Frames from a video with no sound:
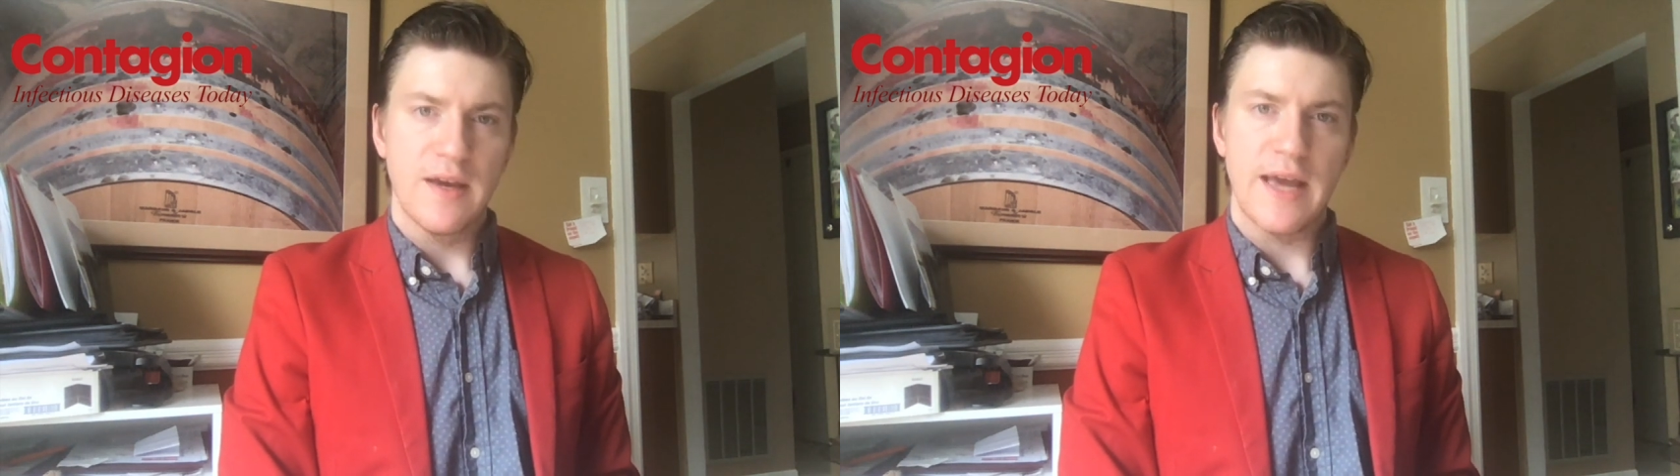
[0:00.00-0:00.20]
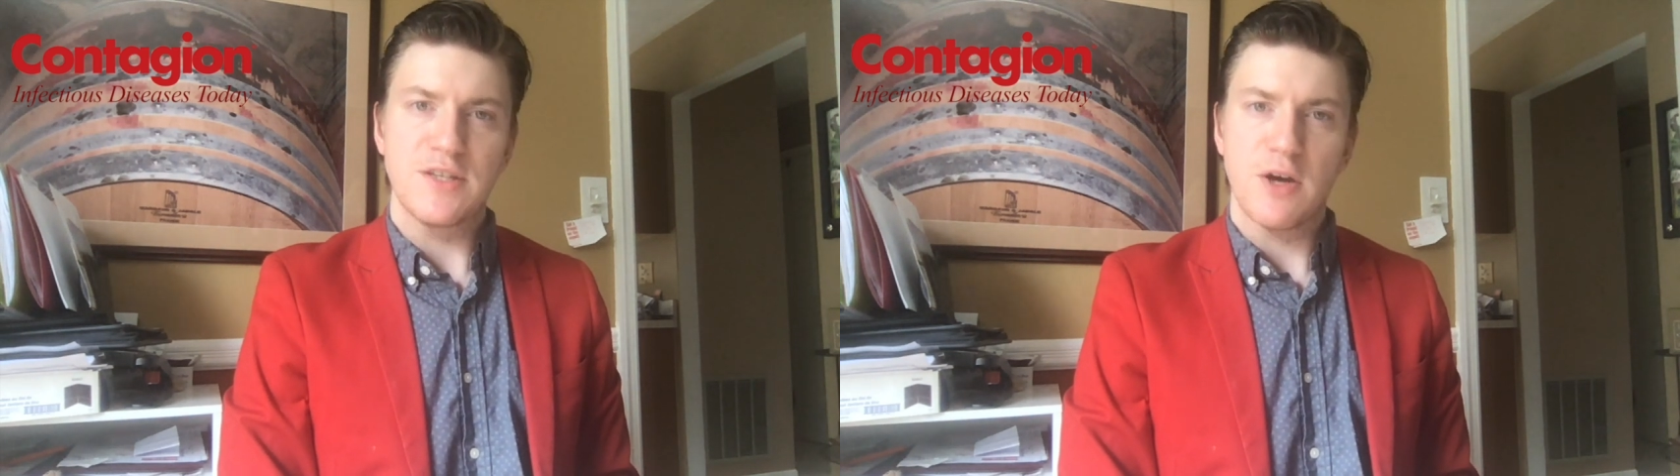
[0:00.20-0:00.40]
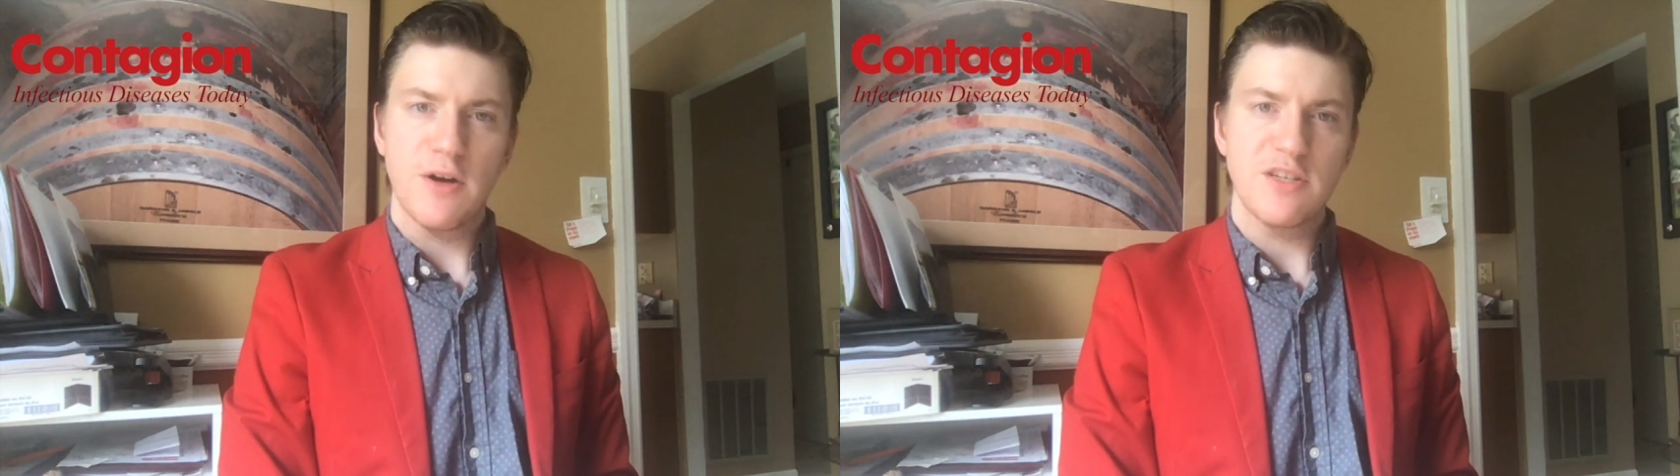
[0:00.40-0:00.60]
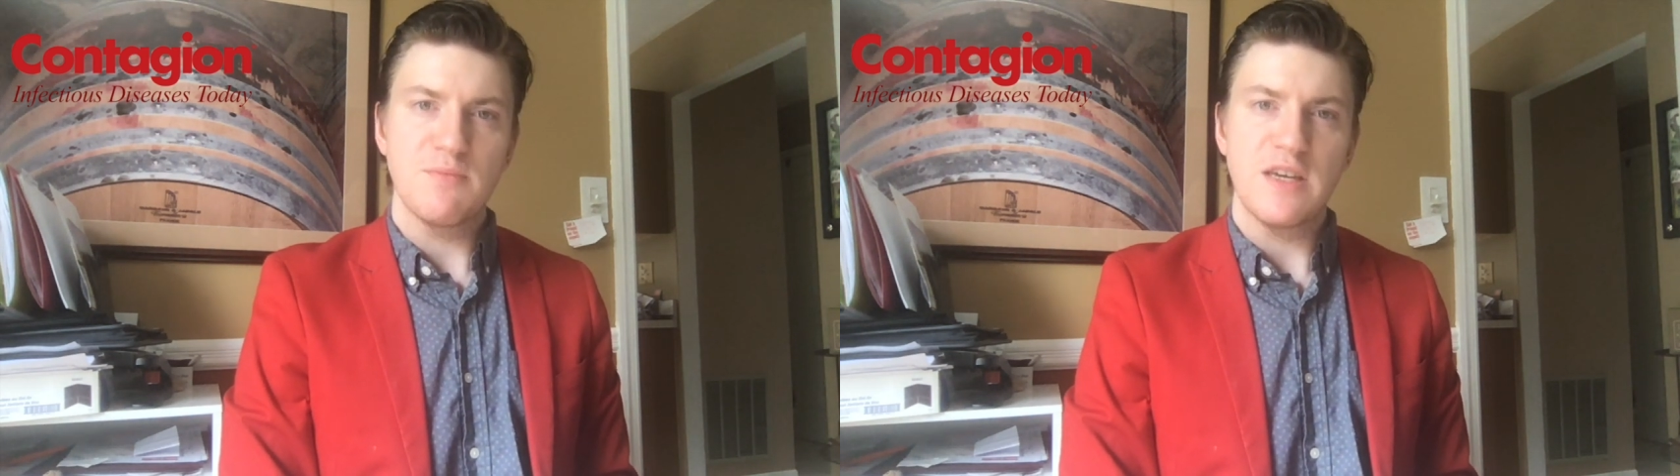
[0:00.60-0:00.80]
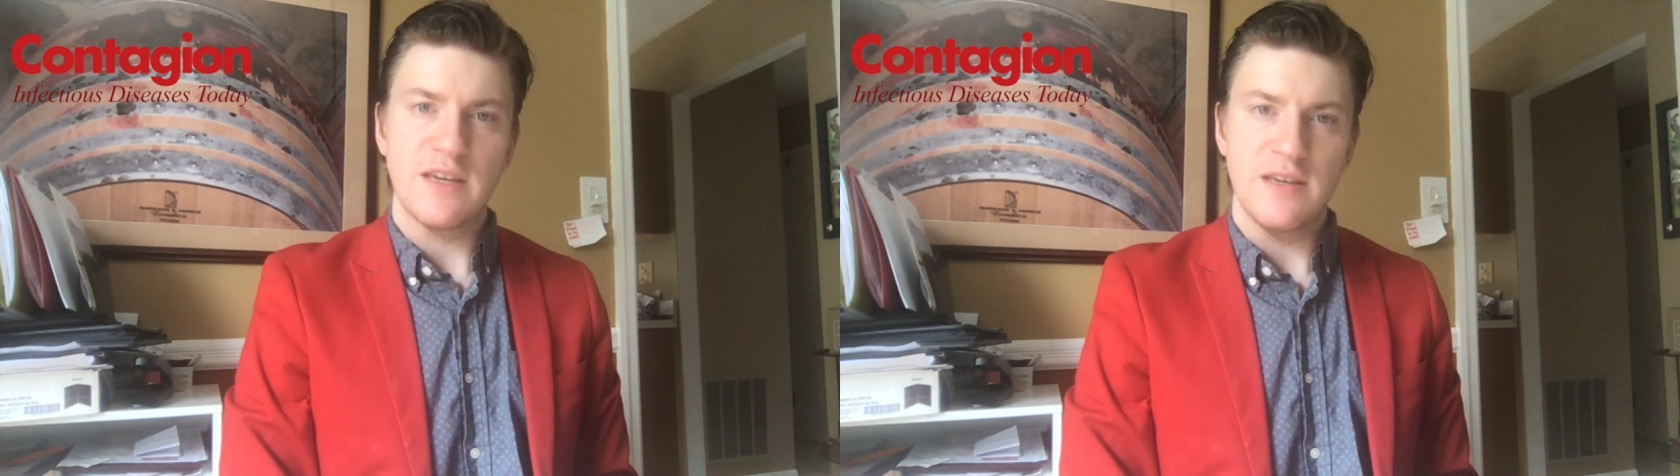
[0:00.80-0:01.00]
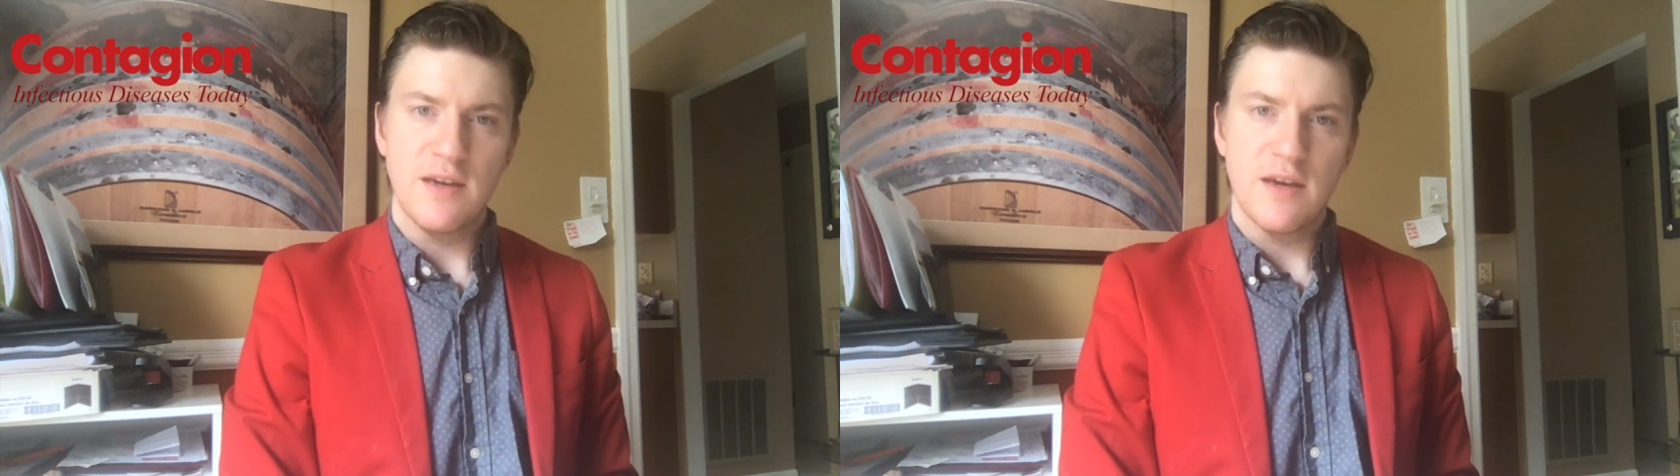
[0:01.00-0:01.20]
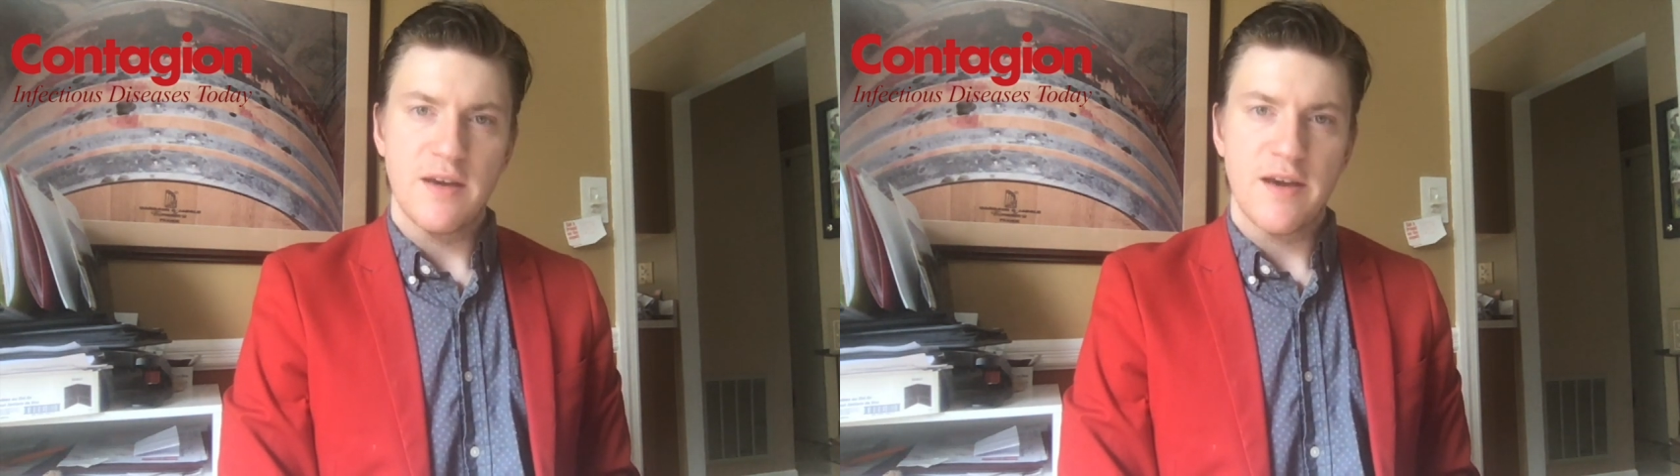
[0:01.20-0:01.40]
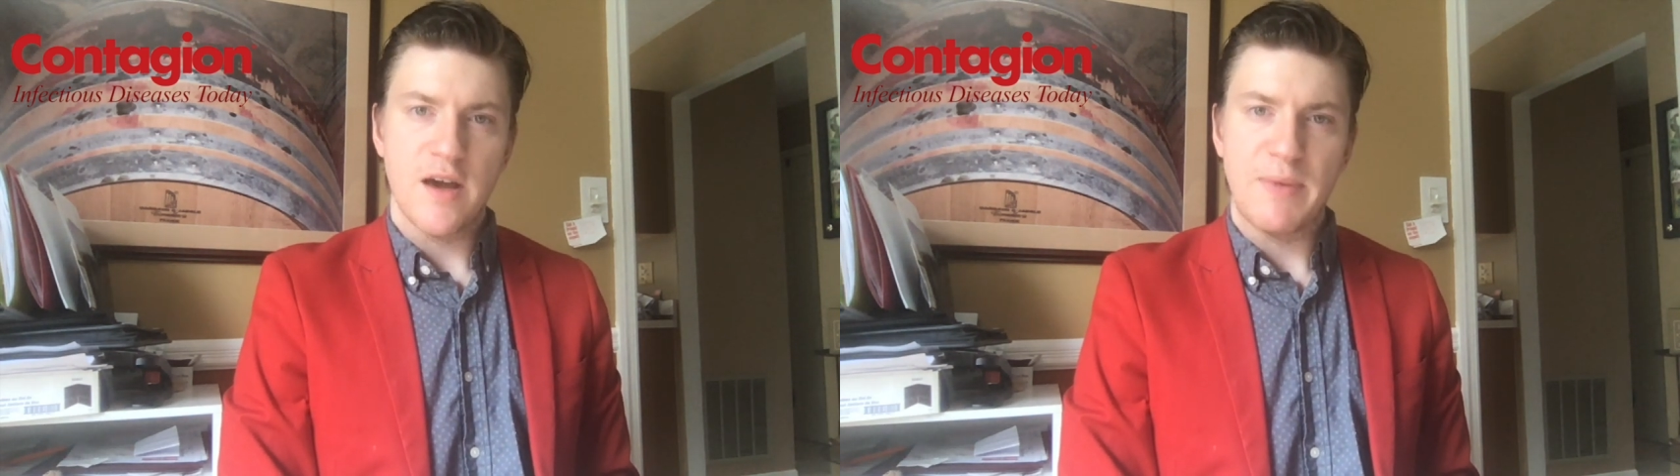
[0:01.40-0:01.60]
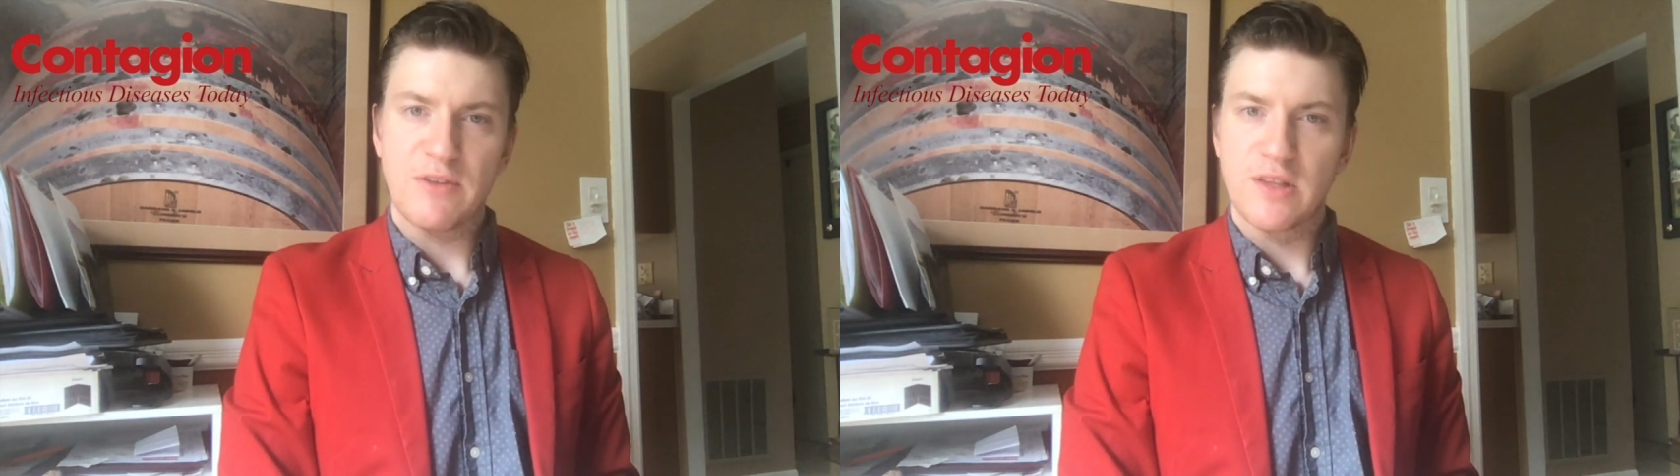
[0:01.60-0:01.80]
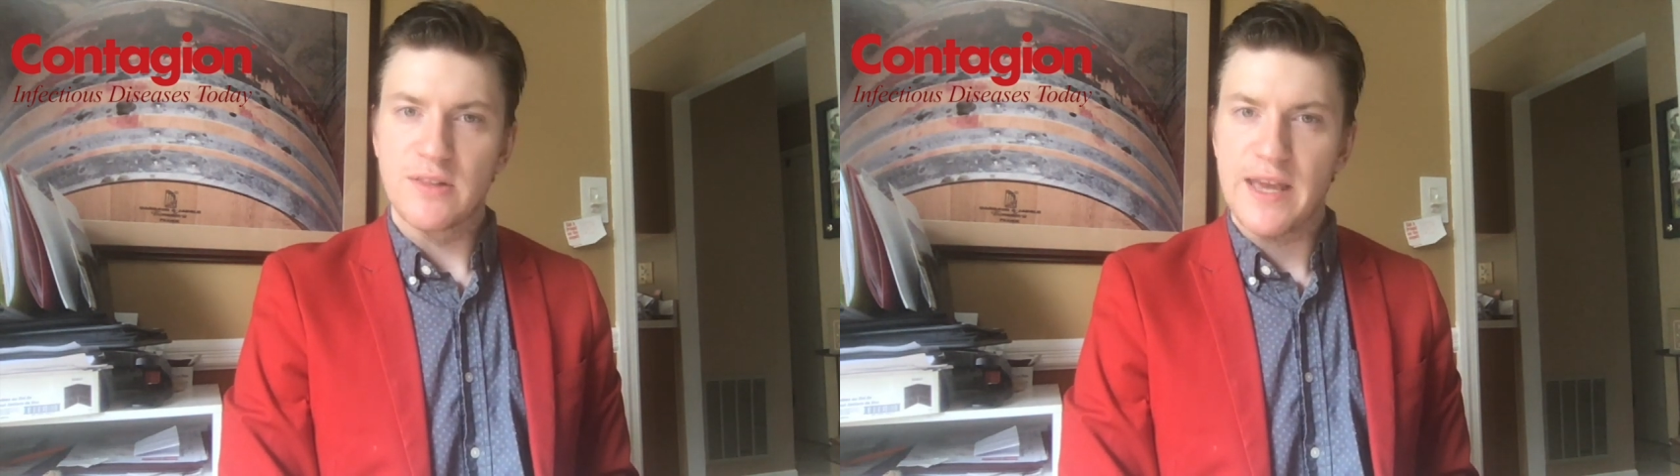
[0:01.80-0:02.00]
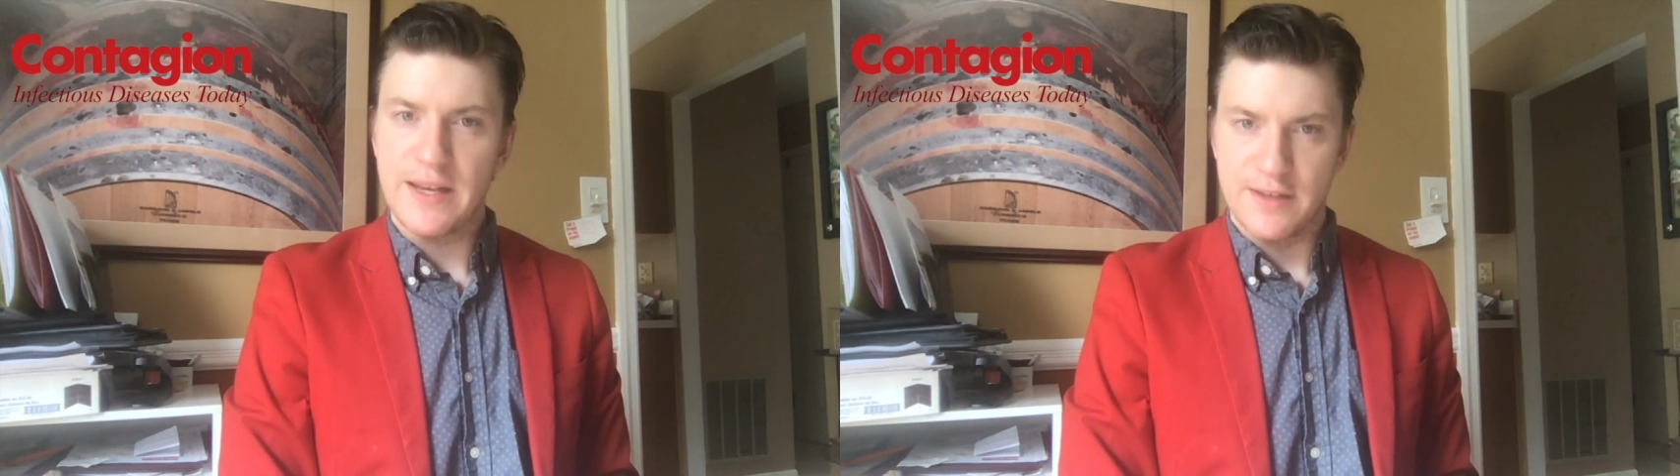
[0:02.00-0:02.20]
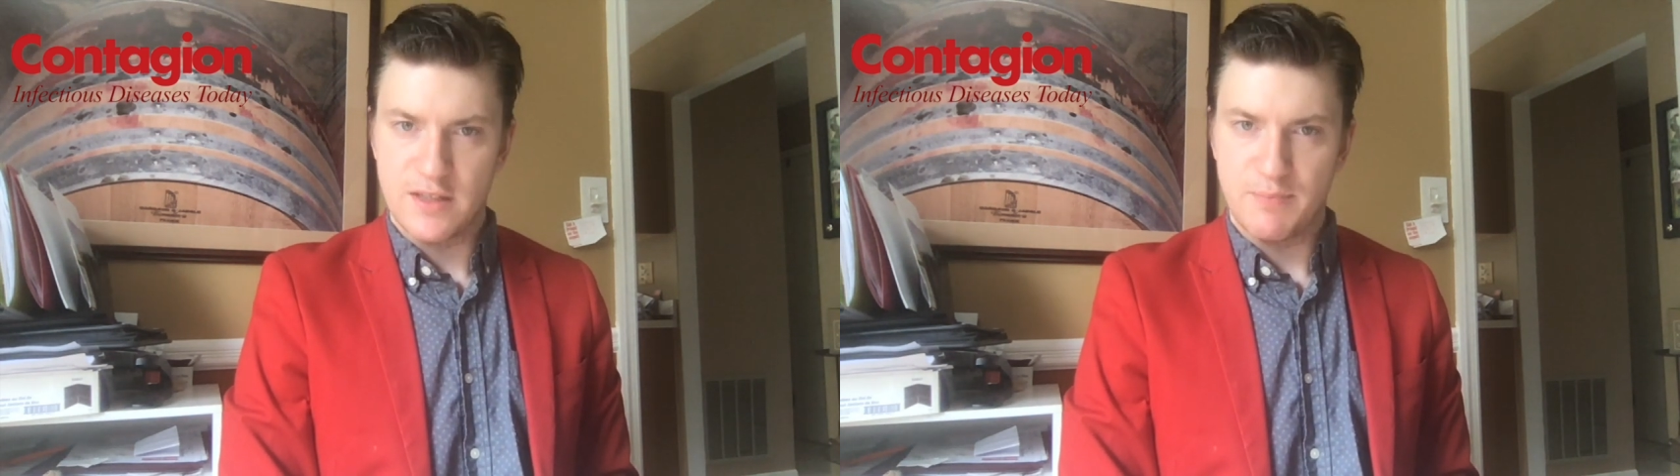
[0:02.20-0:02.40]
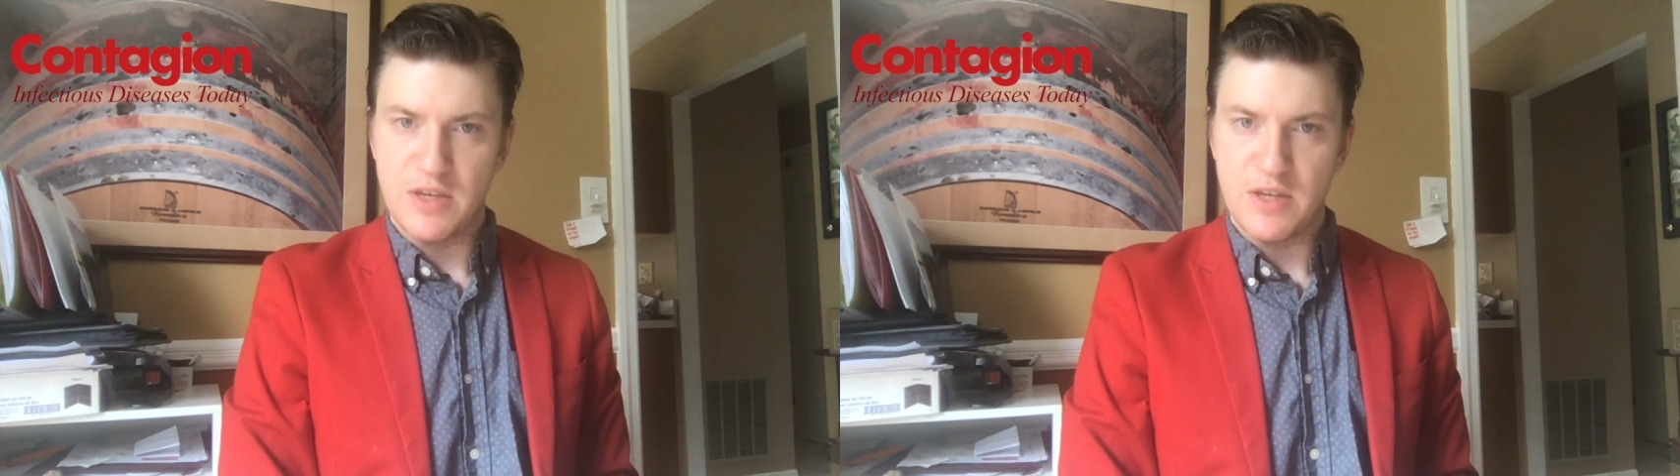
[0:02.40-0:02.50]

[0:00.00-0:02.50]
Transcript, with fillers: and talked to me about the latest